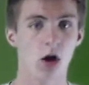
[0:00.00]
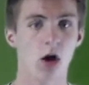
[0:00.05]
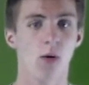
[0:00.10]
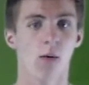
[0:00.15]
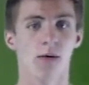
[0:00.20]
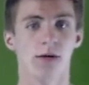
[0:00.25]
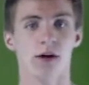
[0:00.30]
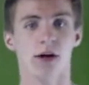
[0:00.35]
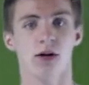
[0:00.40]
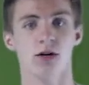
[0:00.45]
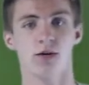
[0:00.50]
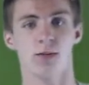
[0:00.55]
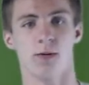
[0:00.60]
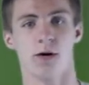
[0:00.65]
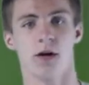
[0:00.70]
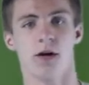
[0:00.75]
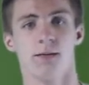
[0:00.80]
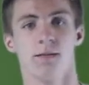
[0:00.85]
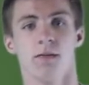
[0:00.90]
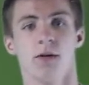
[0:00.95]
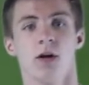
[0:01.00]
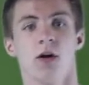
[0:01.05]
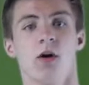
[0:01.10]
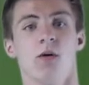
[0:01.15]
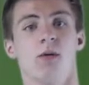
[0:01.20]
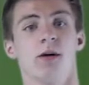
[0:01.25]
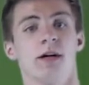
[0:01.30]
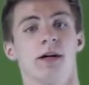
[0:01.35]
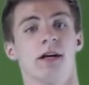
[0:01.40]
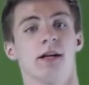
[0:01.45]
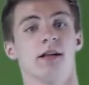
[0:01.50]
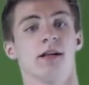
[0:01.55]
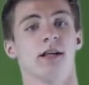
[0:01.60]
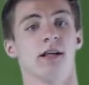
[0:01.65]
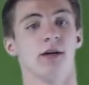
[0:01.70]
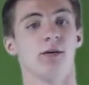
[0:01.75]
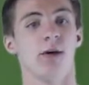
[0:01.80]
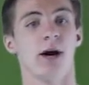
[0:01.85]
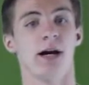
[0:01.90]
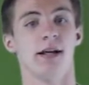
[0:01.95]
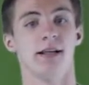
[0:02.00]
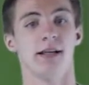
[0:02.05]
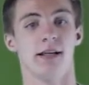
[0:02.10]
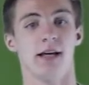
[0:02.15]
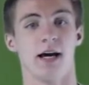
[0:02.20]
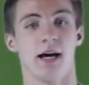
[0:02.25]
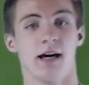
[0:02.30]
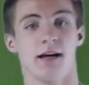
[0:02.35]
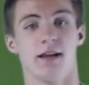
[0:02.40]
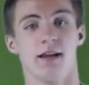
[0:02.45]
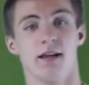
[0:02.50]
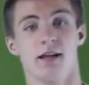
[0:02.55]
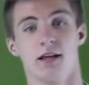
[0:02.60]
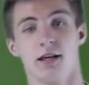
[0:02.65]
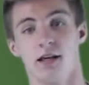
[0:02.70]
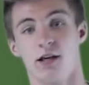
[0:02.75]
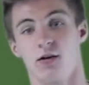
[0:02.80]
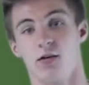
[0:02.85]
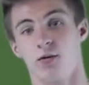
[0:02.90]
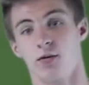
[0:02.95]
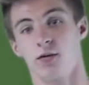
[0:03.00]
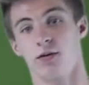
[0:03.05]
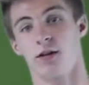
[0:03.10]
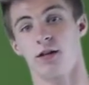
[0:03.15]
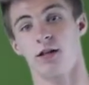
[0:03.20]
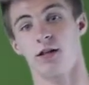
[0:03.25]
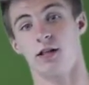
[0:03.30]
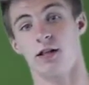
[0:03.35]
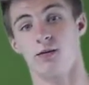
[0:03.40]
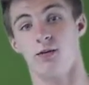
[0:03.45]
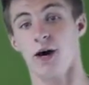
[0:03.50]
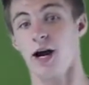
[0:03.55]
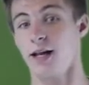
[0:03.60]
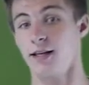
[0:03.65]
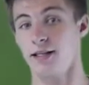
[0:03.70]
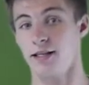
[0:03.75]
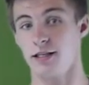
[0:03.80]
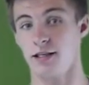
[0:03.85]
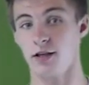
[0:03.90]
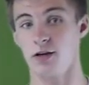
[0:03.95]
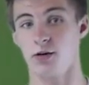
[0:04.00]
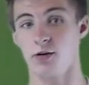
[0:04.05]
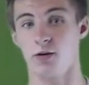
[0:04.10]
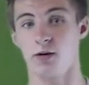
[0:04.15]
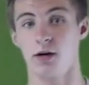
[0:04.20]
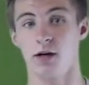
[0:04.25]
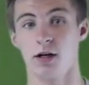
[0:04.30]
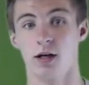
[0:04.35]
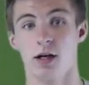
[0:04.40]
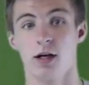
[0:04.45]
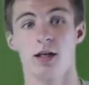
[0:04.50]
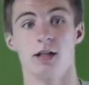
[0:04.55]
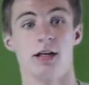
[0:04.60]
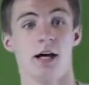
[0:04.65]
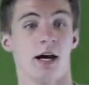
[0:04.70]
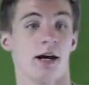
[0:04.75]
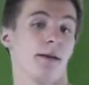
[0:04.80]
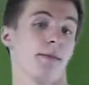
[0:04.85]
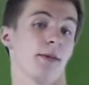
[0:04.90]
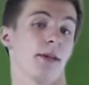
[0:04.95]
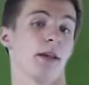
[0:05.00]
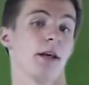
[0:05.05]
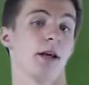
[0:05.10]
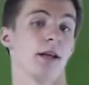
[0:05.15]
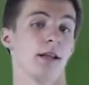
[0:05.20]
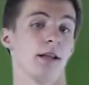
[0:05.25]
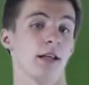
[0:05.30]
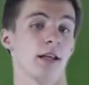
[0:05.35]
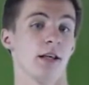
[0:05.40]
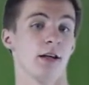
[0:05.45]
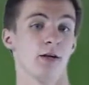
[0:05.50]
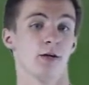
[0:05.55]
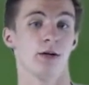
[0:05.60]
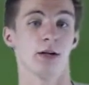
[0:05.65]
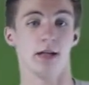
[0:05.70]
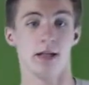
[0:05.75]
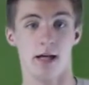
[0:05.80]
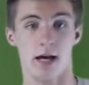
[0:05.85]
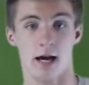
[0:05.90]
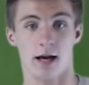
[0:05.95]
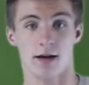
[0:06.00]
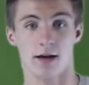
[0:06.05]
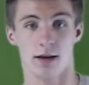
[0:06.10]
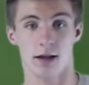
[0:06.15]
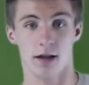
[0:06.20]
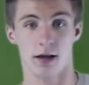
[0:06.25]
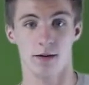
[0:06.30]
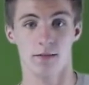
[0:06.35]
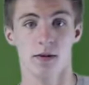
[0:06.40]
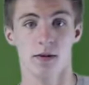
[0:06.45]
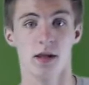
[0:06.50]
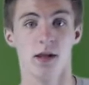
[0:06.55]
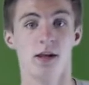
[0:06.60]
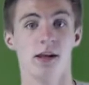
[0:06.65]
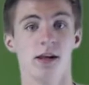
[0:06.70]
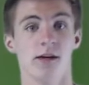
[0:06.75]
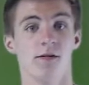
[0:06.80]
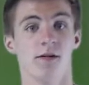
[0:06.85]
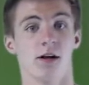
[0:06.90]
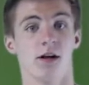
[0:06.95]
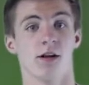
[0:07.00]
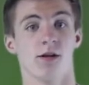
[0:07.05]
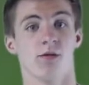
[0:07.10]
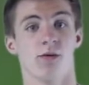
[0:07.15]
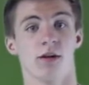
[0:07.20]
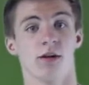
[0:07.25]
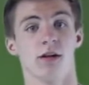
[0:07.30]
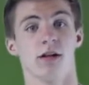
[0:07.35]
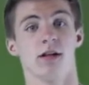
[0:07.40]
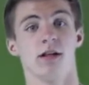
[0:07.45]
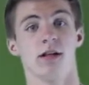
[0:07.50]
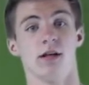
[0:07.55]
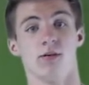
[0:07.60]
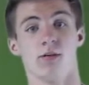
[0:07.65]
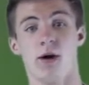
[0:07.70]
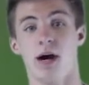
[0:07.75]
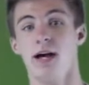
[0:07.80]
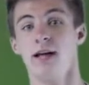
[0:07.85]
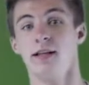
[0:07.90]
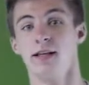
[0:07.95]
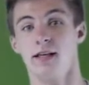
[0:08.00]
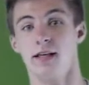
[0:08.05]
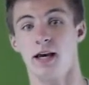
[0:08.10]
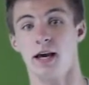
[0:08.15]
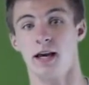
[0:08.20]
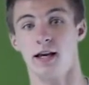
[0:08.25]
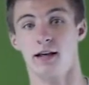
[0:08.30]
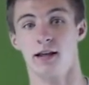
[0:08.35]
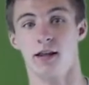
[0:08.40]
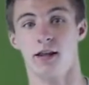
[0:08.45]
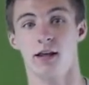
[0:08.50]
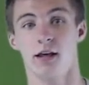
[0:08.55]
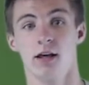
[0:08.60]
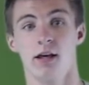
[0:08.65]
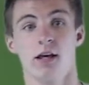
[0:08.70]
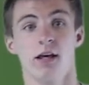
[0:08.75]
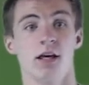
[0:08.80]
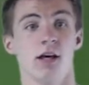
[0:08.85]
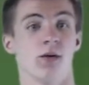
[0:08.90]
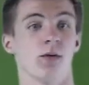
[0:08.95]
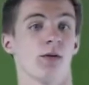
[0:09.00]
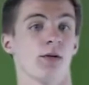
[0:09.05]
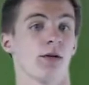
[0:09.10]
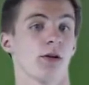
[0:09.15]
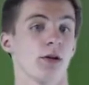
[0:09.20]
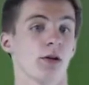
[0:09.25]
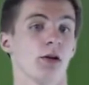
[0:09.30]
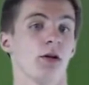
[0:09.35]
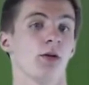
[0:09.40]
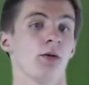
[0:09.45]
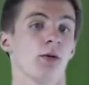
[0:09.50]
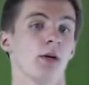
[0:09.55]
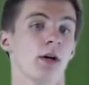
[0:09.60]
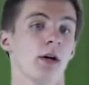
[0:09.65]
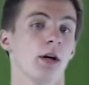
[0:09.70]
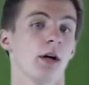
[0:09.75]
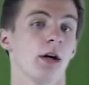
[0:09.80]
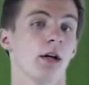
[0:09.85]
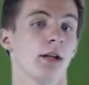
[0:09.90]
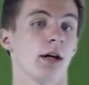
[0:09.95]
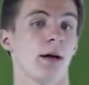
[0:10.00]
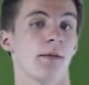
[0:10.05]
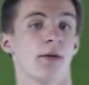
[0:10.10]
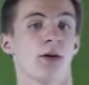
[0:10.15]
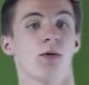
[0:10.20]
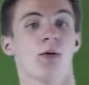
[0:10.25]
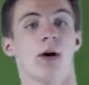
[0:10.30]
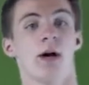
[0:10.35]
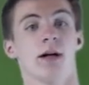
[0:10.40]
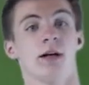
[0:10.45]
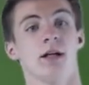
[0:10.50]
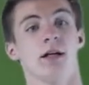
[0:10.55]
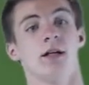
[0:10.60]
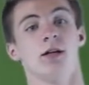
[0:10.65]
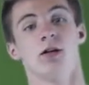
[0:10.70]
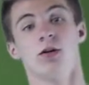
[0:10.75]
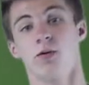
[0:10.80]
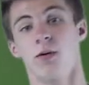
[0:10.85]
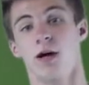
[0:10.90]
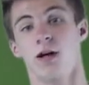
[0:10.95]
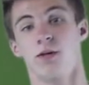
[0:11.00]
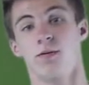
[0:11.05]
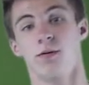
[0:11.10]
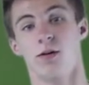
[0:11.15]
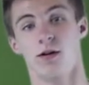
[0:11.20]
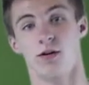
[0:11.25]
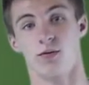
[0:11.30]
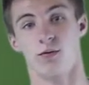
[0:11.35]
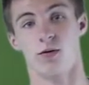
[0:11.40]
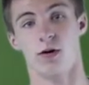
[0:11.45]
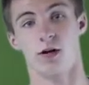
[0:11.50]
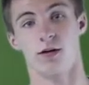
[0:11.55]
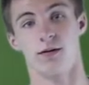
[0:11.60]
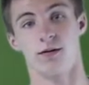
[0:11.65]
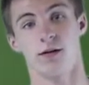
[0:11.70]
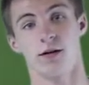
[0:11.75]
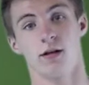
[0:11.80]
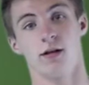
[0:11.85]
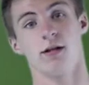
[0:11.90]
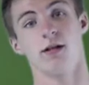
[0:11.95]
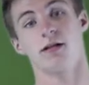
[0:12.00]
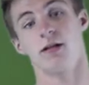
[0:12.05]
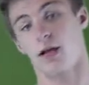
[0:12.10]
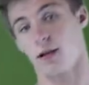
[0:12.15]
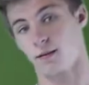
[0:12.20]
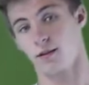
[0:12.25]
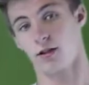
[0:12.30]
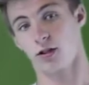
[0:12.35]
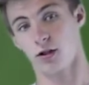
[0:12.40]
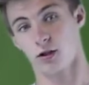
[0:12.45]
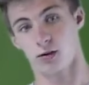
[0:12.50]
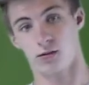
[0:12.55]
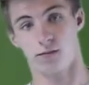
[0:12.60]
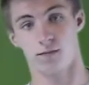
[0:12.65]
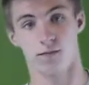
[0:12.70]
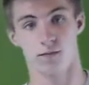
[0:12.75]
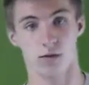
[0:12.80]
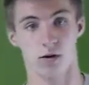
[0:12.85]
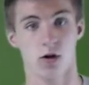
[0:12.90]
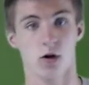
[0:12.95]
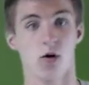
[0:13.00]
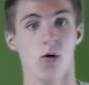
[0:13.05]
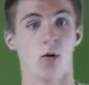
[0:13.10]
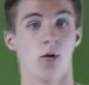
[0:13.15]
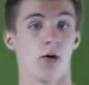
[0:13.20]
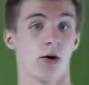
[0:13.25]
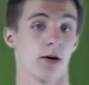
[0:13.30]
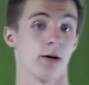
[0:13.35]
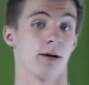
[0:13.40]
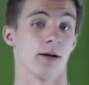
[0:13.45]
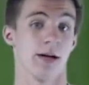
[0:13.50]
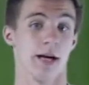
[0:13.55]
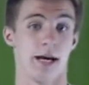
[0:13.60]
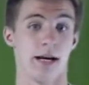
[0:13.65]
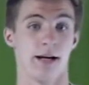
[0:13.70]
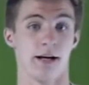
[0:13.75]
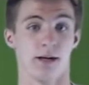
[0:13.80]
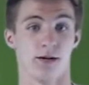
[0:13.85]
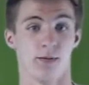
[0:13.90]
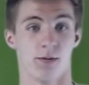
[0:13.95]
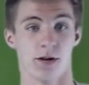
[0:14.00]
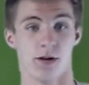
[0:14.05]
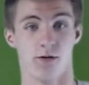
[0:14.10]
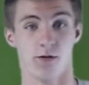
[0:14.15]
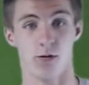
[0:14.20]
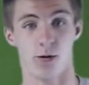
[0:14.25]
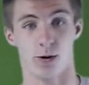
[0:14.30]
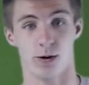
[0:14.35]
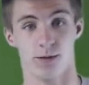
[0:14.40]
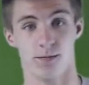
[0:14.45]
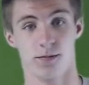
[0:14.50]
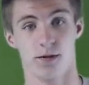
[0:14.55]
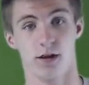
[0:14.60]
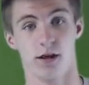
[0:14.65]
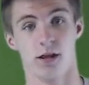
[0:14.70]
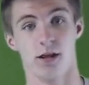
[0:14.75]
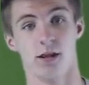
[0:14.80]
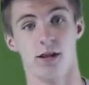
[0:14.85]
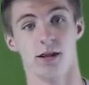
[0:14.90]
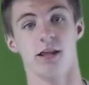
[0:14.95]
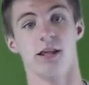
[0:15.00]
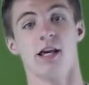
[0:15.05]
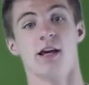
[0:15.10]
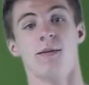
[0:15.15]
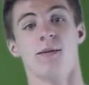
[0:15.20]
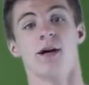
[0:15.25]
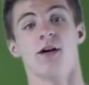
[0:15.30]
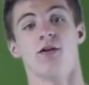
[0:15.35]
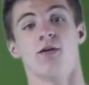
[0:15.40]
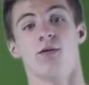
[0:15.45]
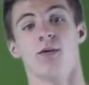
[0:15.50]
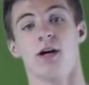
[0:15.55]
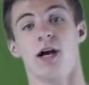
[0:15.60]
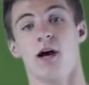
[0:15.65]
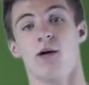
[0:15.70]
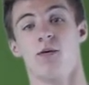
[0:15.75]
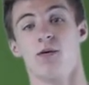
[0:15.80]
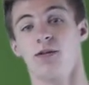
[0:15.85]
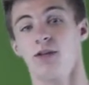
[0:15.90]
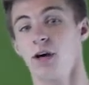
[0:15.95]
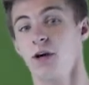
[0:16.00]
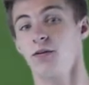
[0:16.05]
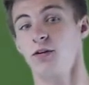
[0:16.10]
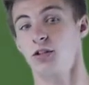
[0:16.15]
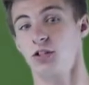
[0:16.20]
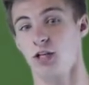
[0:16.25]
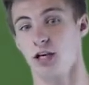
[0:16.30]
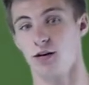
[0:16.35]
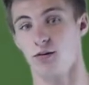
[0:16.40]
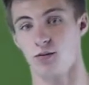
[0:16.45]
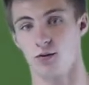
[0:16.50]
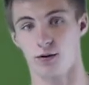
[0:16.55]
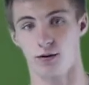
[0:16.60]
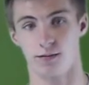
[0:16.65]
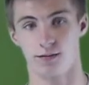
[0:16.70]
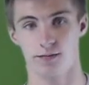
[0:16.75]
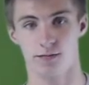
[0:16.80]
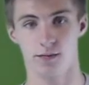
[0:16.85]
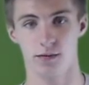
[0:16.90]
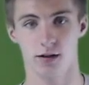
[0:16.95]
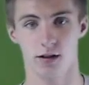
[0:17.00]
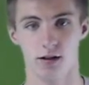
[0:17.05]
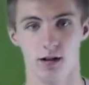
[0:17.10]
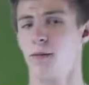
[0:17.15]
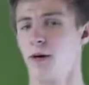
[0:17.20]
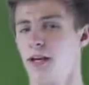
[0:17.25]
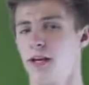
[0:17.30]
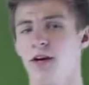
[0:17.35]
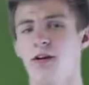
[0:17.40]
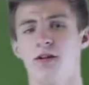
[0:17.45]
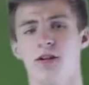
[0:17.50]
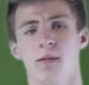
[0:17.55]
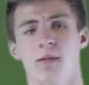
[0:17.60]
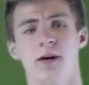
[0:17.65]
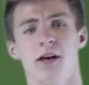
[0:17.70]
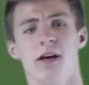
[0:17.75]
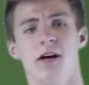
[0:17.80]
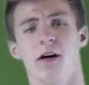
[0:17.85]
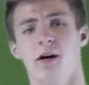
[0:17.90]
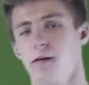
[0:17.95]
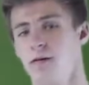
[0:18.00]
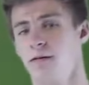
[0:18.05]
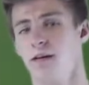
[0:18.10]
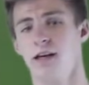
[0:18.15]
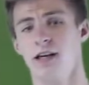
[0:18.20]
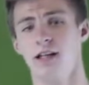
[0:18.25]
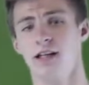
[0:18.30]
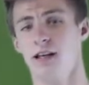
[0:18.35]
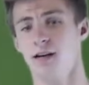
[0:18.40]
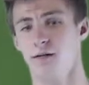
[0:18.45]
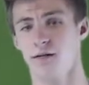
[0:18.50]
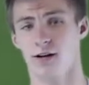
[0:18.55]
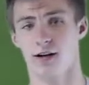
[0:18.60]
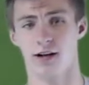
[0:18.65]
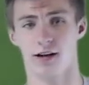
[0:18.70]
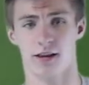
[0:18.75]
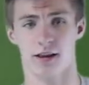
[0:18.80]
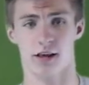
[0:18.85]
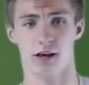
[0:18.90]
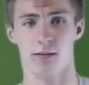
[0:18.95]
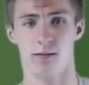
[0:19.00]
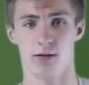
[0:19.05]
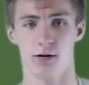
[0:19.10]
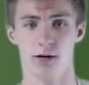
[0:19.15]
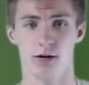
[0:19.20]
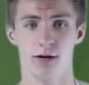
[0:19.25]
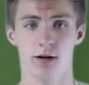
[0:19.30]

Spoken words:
With algebra, we get dy dx equals dy du times du dx, leaving us with dy dx equals 2 times the quantity 2x plus 1 times 2, or 8x plus 4, the same answer we got without the chain rule. Here's a bit of a different example.